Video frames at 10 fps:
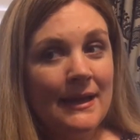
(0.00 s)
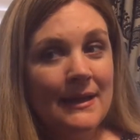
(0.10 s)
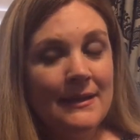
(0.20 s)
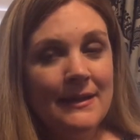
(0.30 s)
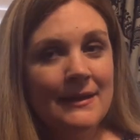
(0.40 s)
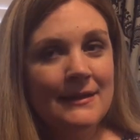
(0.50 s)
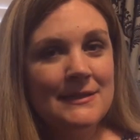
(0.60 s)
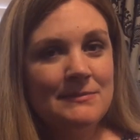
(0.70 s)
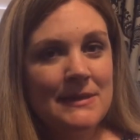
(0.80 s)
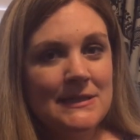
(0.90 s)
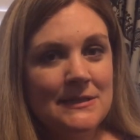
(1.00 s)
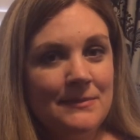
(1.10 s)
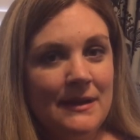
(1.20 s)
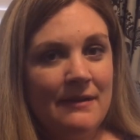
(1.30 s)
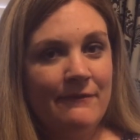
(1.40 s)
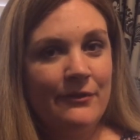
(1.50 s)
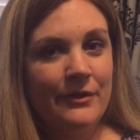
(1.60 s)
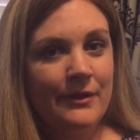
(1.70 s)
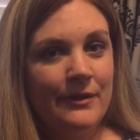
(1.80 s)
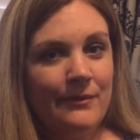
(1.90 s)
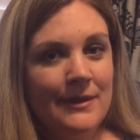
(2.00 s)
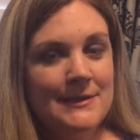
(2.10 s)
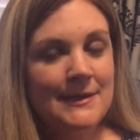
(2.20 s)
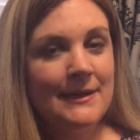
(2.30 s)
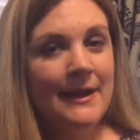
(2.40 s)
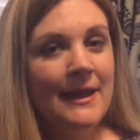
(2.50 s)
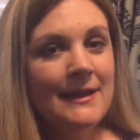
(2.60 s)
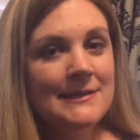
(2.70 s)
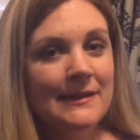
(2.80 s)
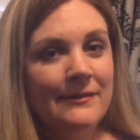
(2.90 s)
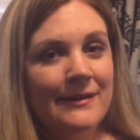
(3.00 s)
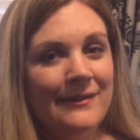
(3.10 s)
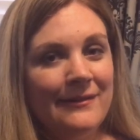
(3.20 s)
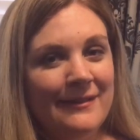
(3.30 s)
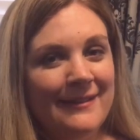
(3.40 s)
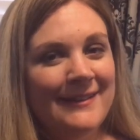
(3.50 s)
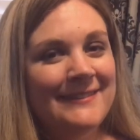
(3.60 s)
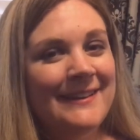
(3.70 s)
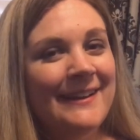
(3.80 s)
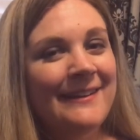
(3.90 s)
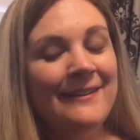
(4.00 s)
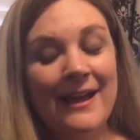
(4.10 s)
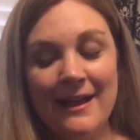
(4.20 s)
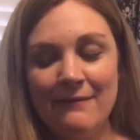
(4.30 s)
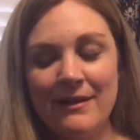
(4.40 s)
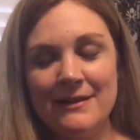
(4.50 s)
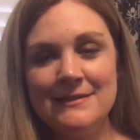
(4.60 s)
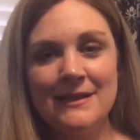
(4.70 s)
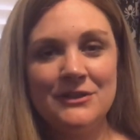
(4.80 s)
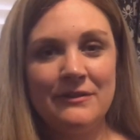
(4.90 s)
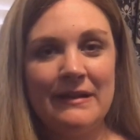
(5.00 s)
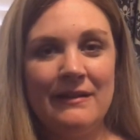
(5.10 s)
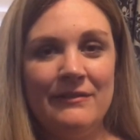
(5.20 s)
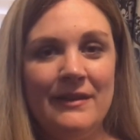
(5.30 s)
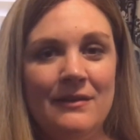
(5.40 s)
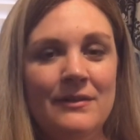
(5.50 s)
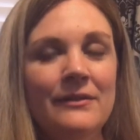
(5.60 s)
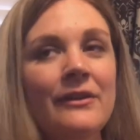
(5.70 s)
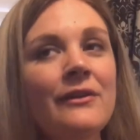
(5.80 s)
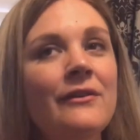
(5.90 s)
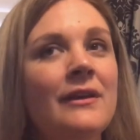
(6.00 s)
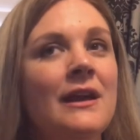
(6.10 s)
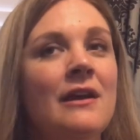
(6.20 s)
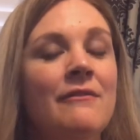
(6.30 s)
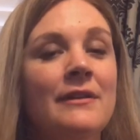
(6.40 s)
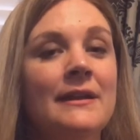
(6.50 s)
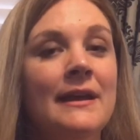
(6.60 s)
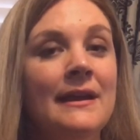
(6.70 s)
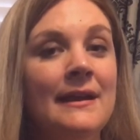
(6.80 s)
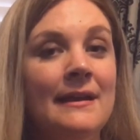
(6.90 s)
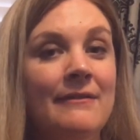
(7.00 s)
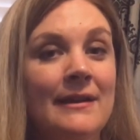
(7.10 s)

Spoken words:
and then it just messes me up for the rest of the day, so I don't get down. I write a schedule about everything I want to do for the day, and if